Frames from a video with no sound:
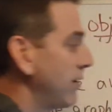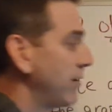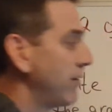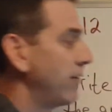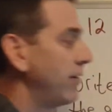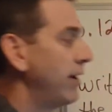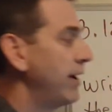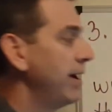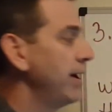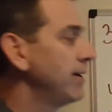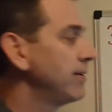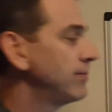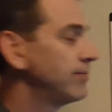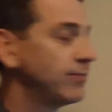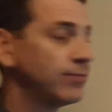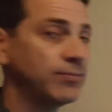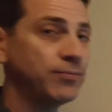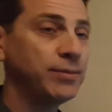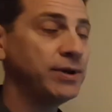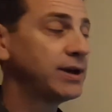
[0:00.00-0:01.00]
All right?
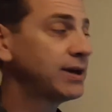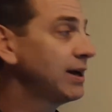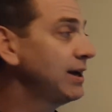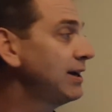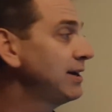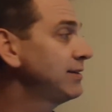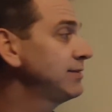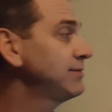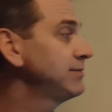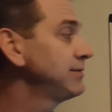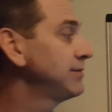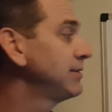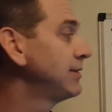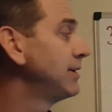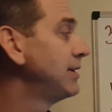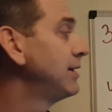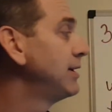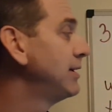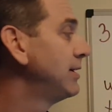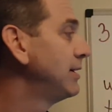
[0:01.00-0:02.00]
Because
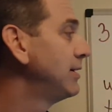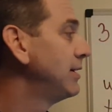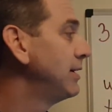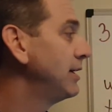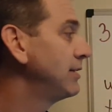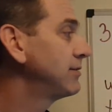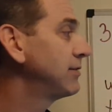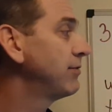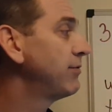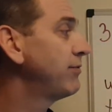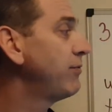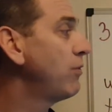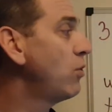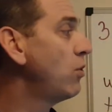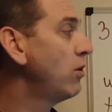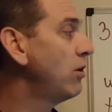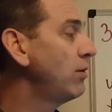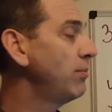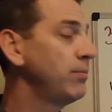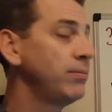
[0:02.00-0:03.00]
it's a
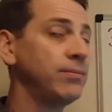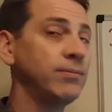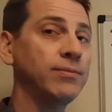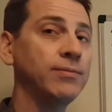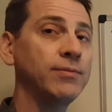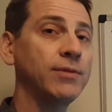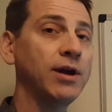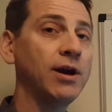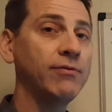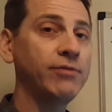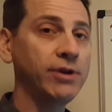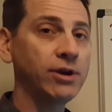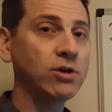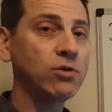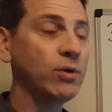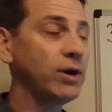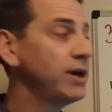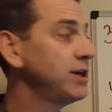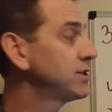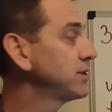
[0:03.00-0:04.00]
form of the
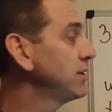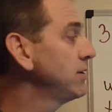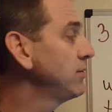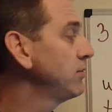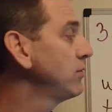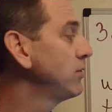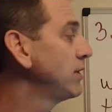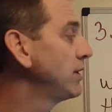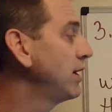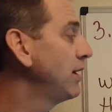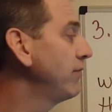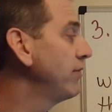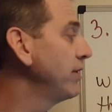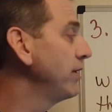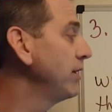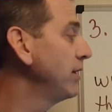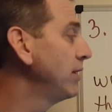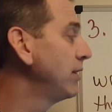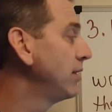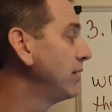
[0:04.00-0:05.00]
equation
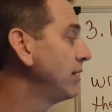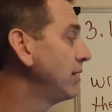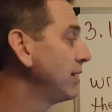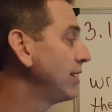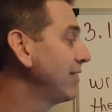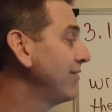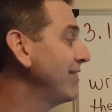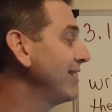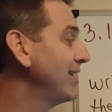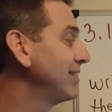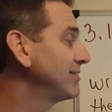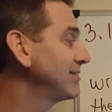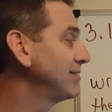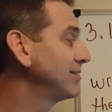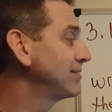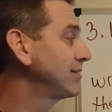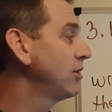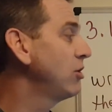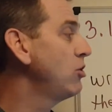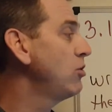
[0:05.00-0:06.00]
giving us the
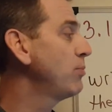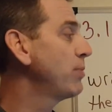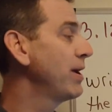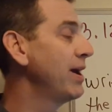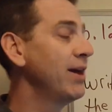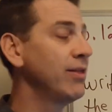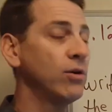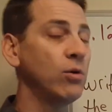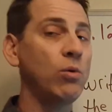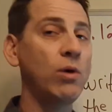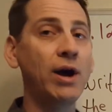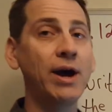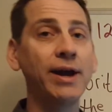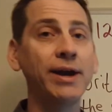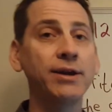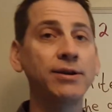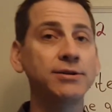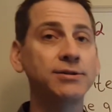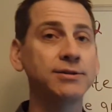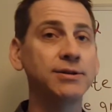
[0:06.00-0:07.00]
slope and the
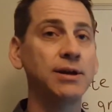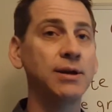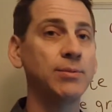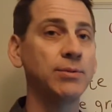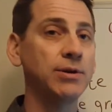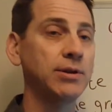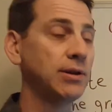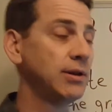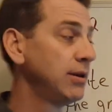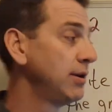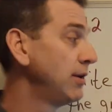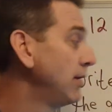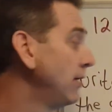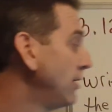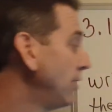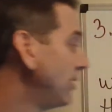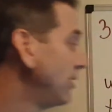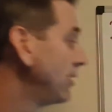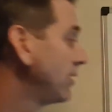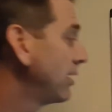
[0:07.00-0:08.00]
y-intercept.
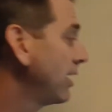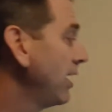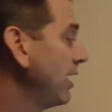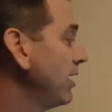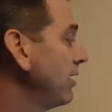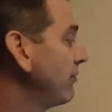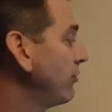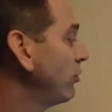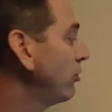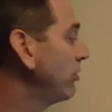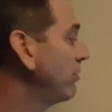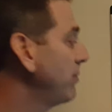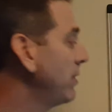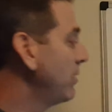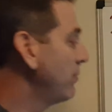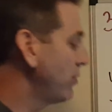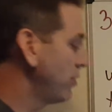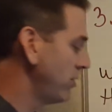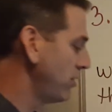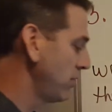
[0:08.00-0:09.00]
Okay, and if you
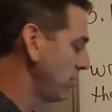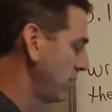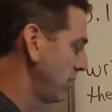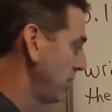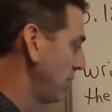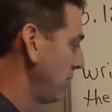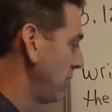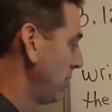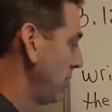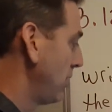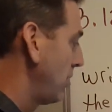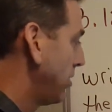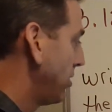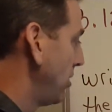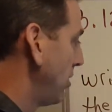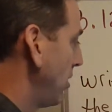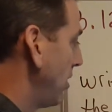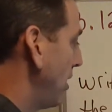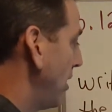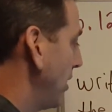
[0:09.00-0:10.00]
remember,
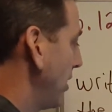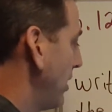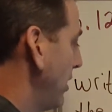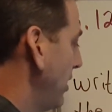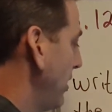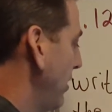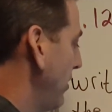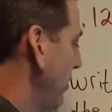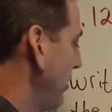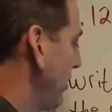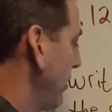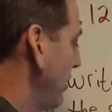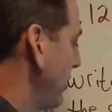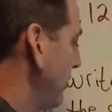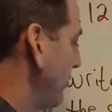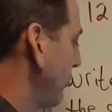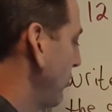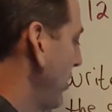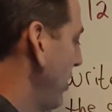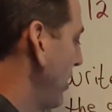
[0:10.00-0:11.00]
again,
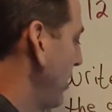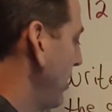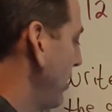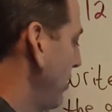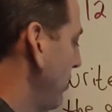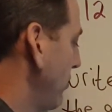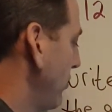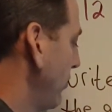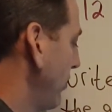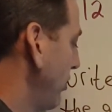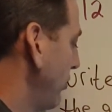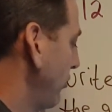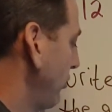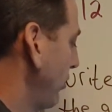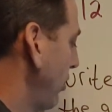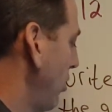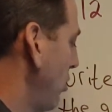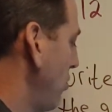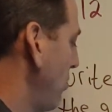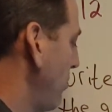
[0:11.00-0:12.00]
this right here was our
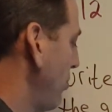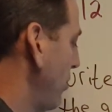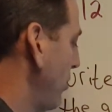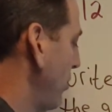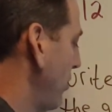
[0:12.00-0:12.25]
slope.